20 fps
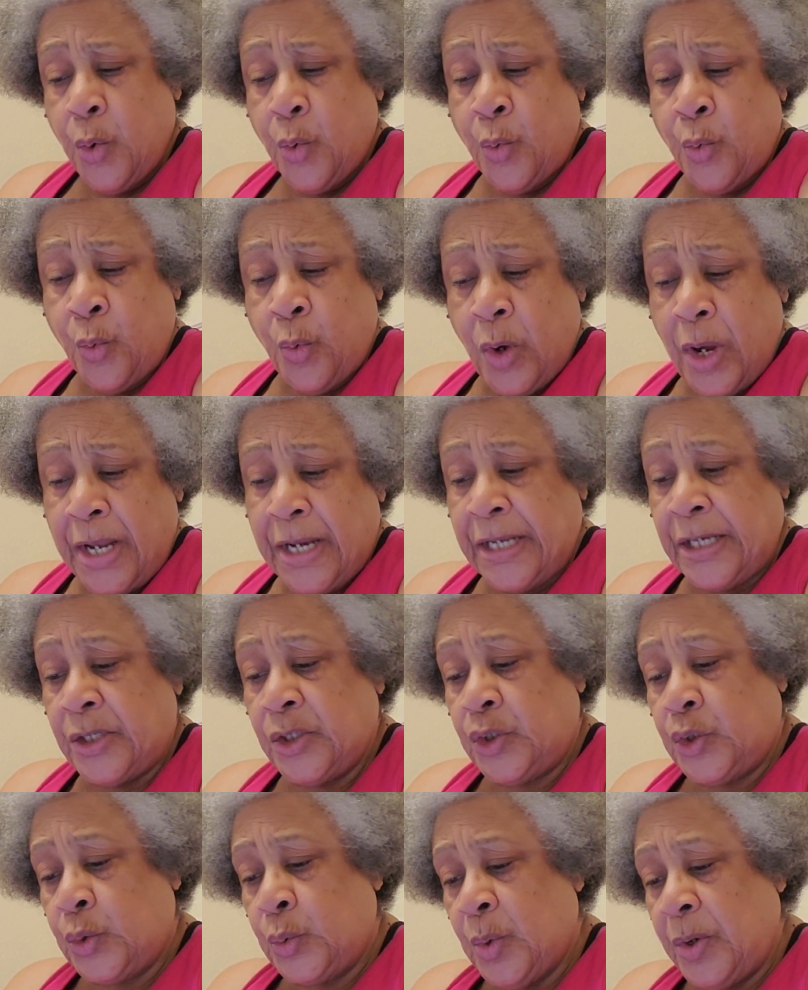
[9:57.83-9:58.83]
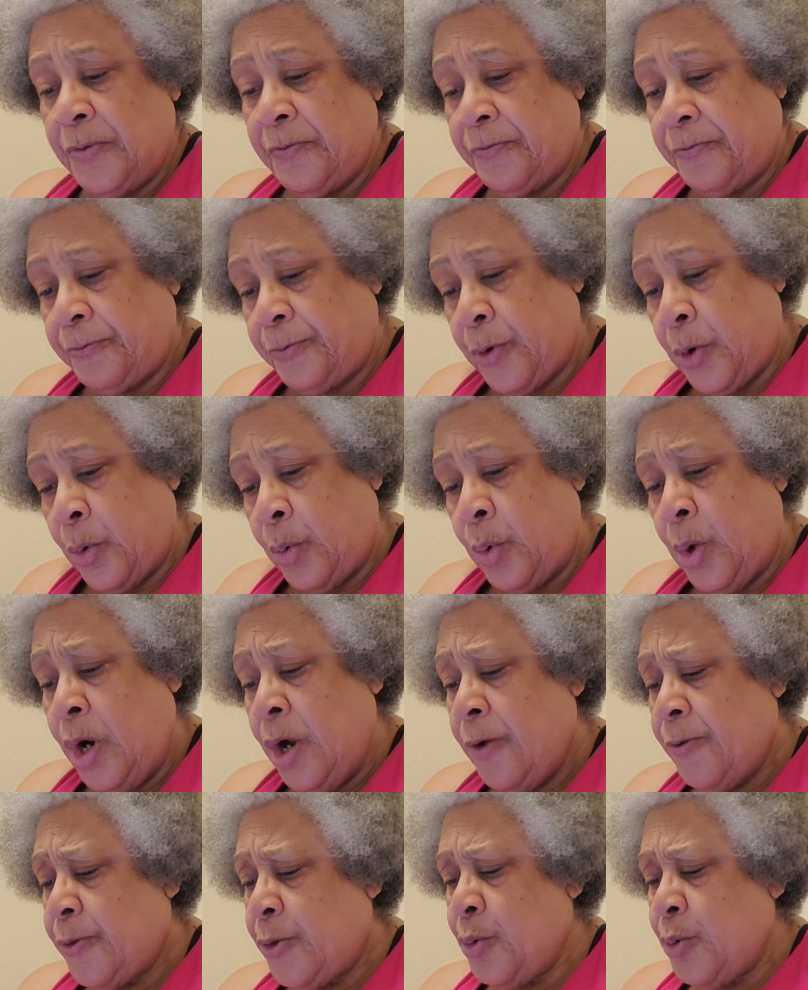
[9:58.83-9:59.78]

running to and fro